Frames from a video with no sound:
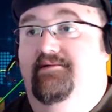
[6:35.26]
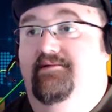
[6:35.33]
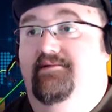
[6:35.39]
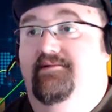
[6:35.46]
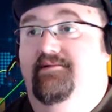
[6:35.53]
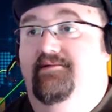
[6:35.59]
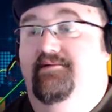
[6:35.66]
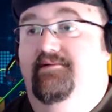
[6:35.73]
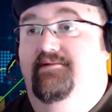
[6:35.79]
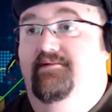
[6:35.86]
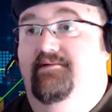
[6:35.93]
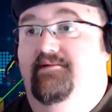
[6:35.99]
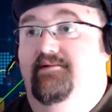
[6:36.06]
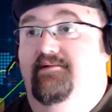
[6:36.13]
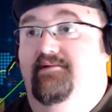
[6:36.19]

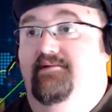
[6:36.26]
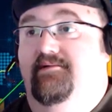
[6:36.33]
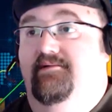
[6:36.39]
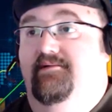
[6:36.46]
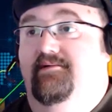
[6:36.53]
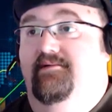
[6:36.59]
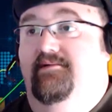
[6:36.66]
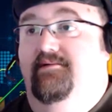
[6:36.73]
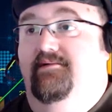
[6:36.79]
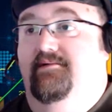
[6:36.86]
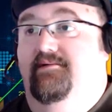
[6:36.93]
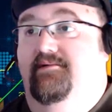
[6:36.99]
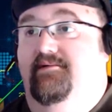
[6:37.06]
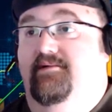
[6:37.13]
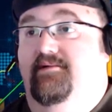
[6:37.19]

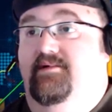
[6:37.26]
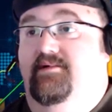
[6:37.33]
Nothing is said.